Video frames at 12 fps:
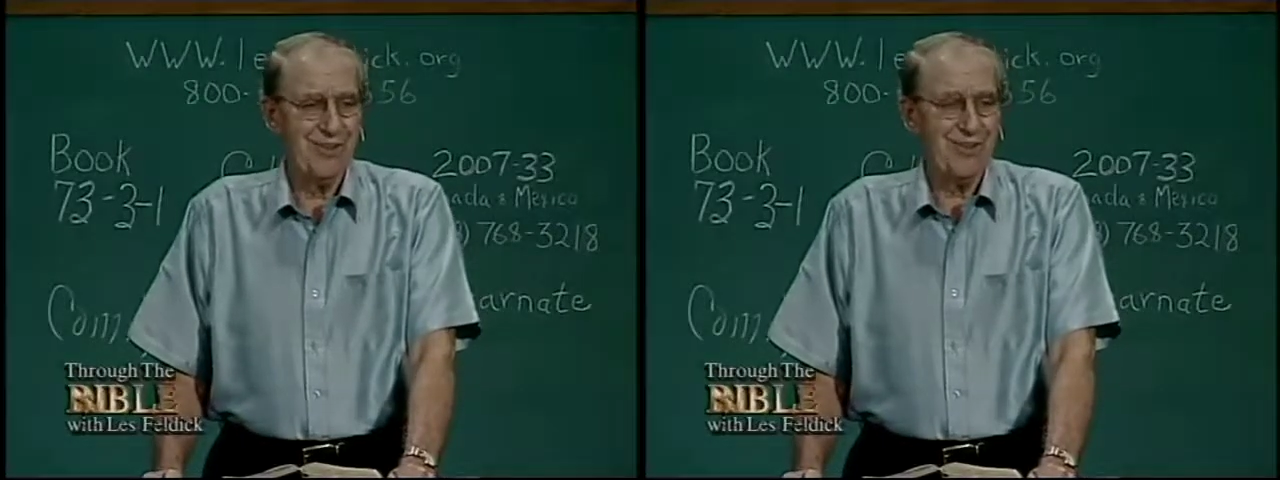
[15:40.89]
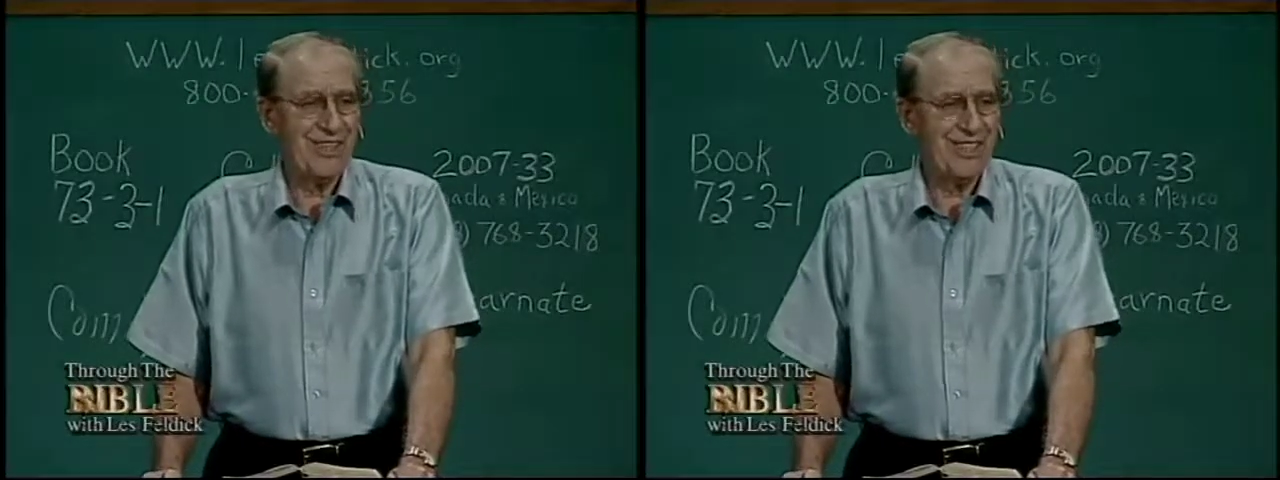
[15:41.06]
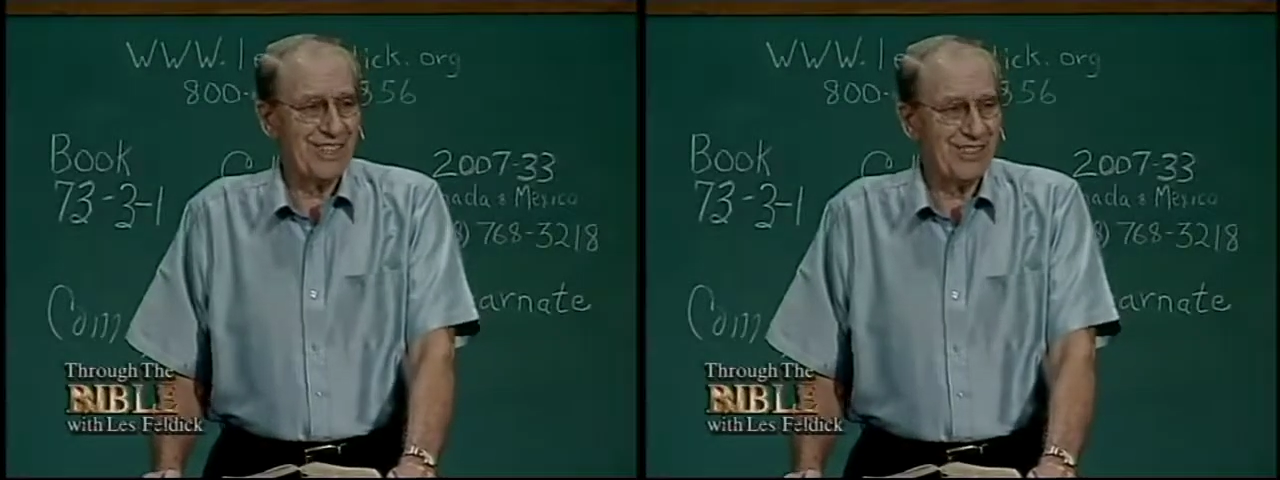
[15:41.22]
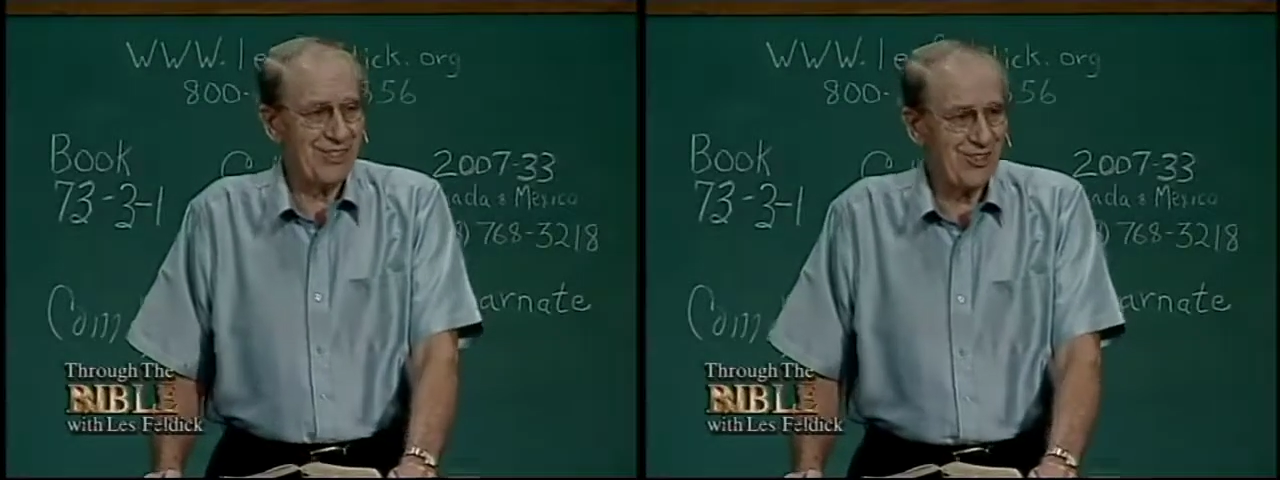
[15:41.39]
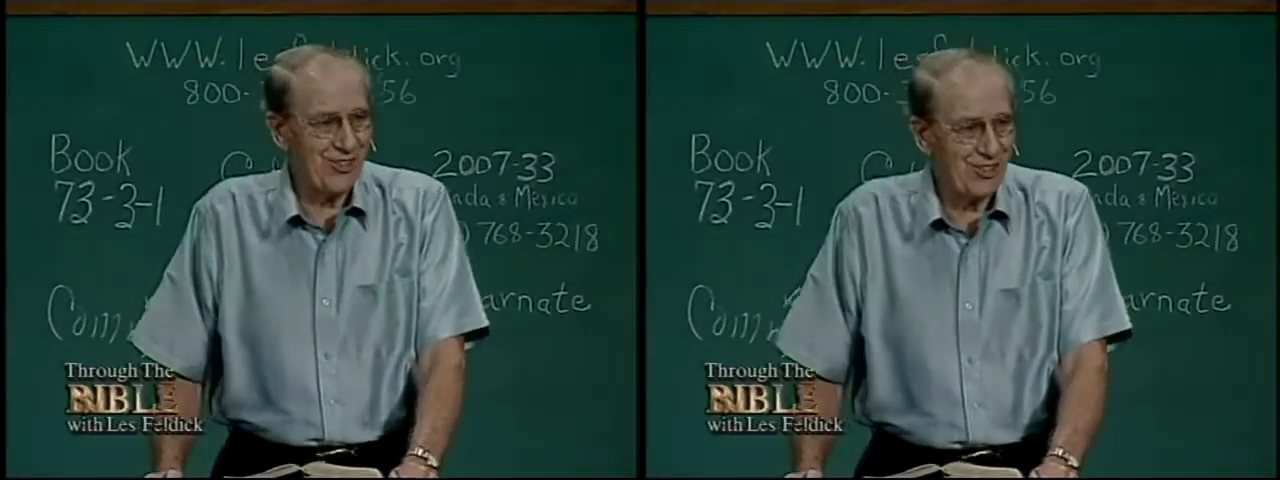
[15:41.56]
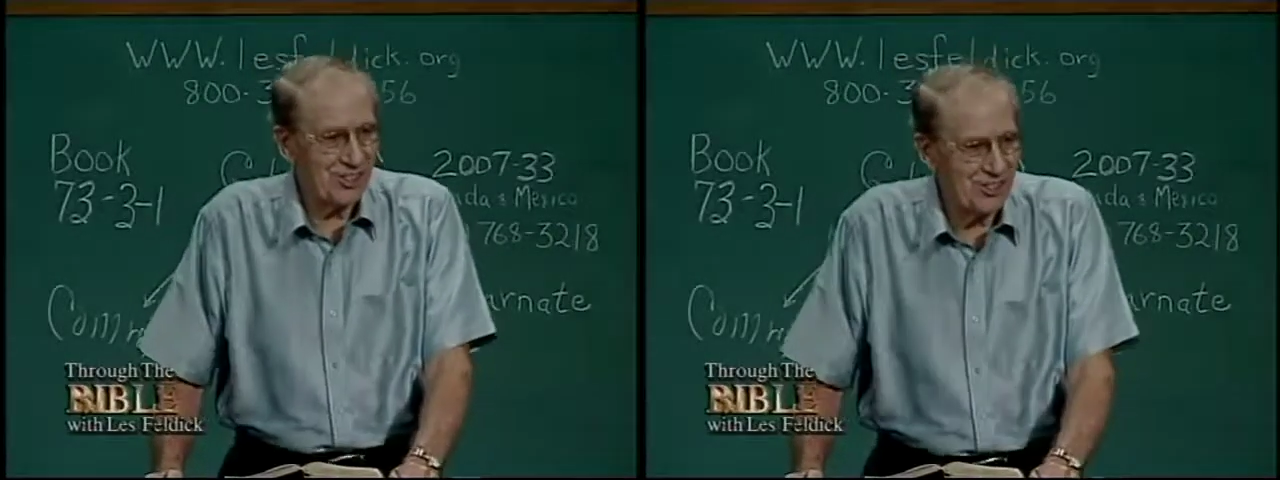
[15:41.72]
Because
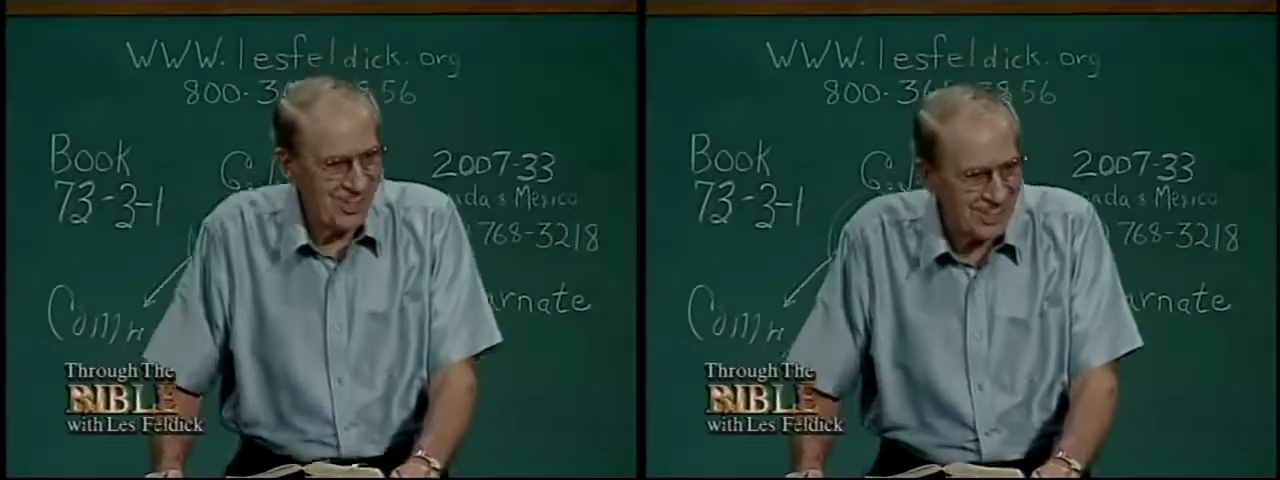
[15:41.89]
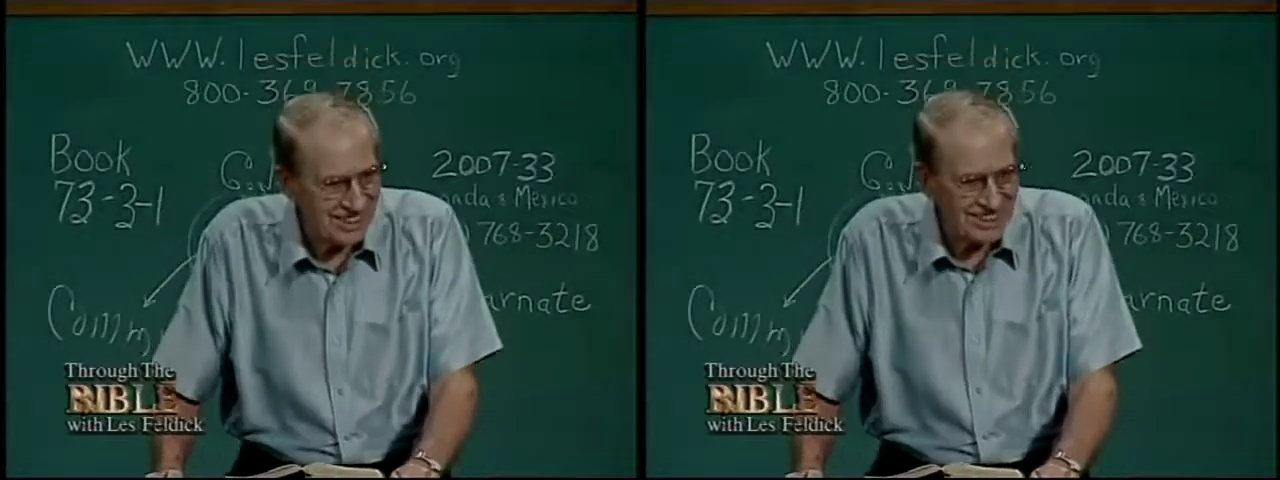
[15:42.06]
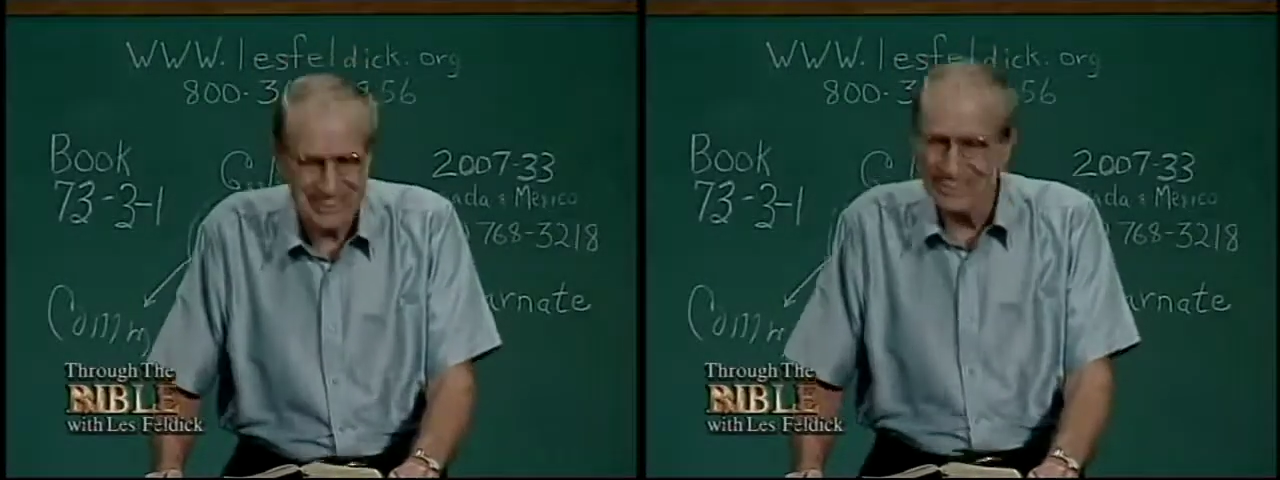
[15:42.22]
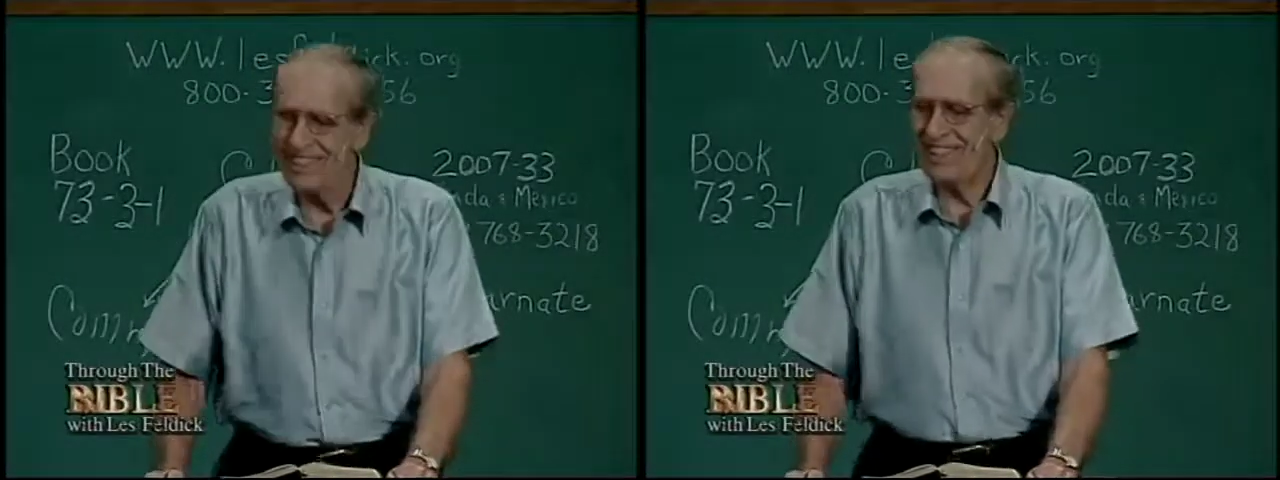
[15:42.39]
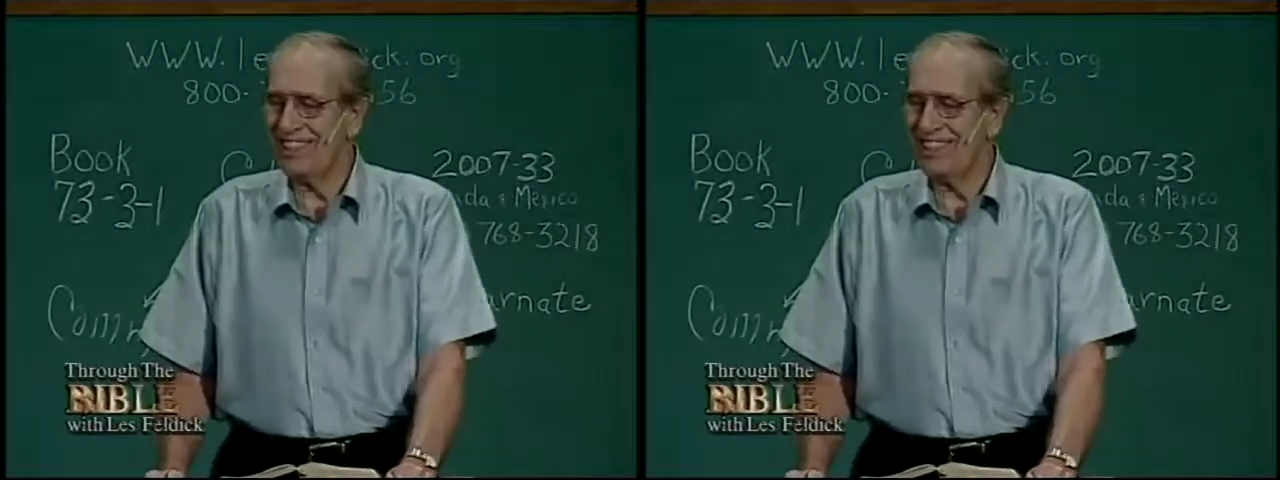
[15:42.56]
sin